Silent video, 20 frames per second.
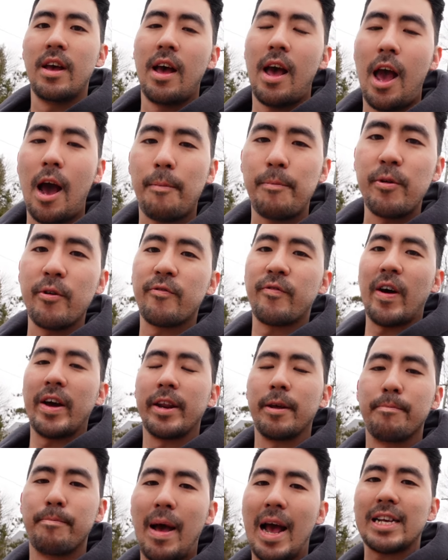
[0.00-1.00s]
help you
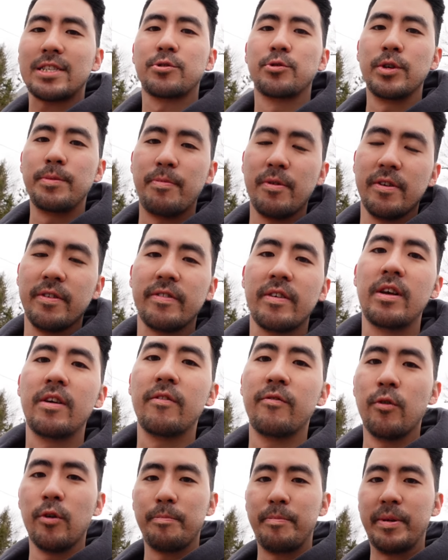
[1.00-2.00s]
find the best dripper for